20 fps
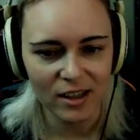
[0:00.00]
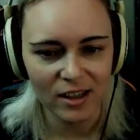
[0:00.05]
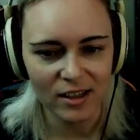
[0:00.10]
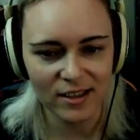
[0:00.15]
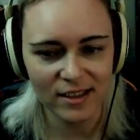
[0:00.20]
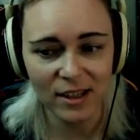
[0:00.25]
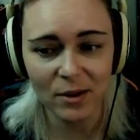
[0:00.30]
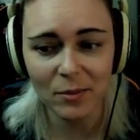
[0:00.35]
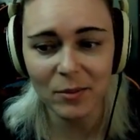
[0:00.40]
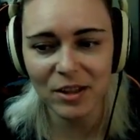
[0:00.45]

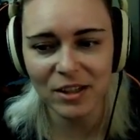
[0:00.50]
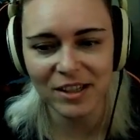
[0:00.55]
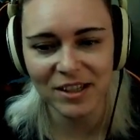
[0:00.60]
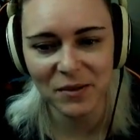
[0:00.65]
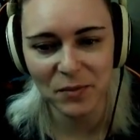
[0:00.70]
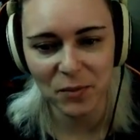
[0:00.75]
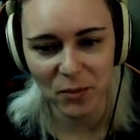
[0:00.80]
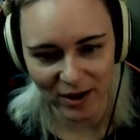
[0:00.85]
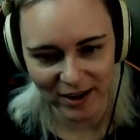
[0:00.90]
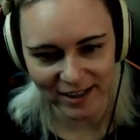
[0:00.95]
Some of the
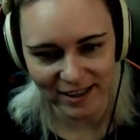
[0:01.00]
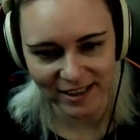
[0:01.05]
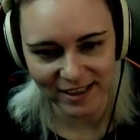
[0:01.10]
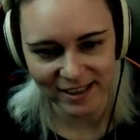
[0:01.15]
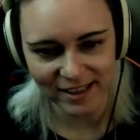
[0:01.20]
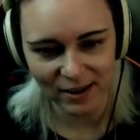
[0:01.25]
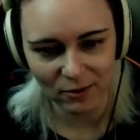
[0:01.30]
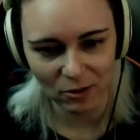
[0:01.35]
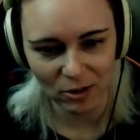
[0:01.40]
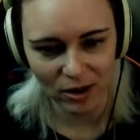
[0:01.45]
sprites
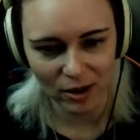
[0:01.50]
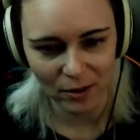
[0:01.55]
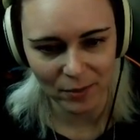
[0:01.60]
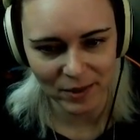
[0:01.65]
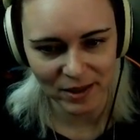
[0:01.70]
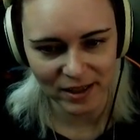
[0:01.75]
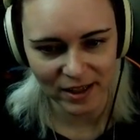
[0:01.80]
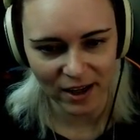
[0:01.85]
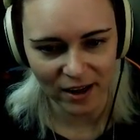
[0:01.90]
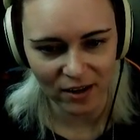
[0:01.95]
that were
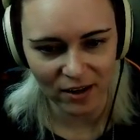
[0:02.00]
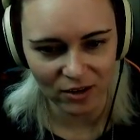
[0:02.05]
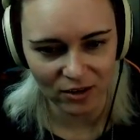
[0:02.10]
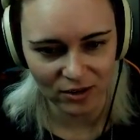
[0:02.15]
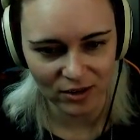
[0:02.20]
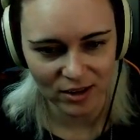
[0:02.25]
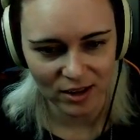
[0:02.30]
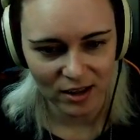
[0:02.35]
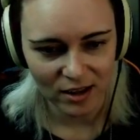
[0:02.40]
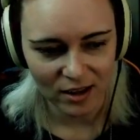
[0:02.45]

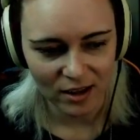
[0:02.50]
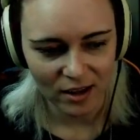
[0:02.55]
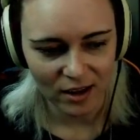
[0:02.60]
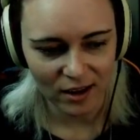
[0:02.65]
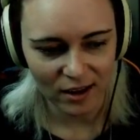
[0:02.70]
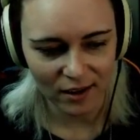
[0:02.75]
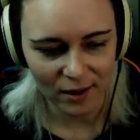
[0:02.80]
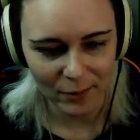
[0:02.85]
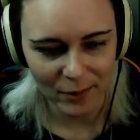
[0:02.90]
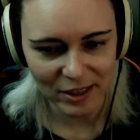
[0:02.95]
upscaled
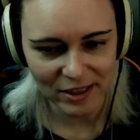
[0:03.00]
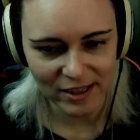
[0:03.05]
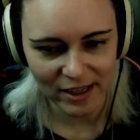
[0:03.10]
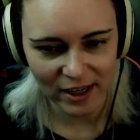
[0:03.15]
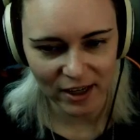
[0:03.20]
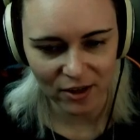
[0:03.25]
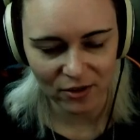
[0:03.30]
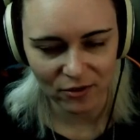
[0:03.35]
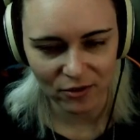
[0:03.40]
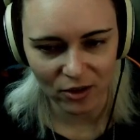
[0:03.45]
in
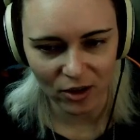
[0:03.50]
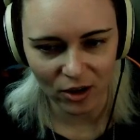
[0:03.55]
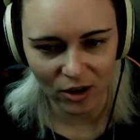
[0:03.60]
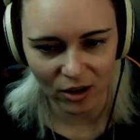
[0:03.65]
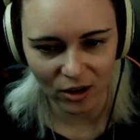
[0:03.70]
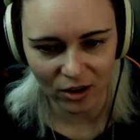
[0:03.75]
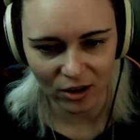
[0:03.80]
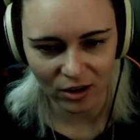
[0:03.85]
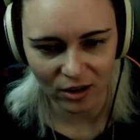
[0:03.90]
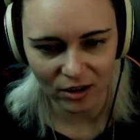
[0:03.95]

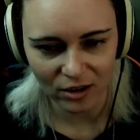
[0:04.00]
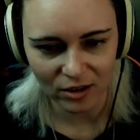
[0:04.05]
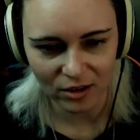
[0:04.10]
Daggerfall,